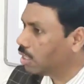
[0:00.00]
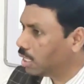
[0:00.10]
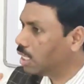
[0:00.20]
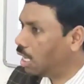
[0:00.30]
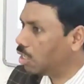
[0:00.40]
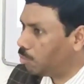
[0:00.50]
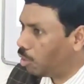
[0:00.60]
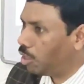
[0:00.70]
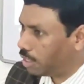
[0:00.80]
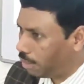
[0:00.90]
In our
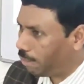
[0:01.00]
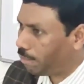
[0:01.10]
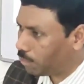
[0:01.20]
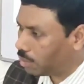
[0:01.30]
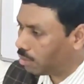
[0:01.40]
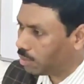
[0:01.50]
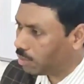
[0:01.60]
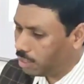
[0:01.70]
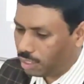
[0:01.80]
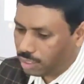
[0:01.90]
body,
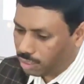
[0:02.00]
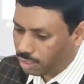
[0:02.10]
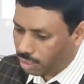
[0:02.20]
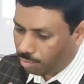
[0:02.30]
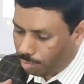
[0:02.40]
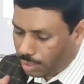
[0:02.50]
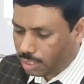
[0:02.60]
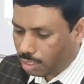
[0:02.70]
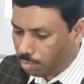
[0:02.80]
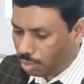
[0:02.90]
yes,
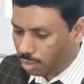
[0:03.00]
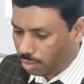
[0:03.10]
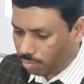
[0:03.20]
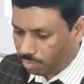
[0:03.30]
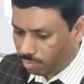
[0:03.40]
please come on.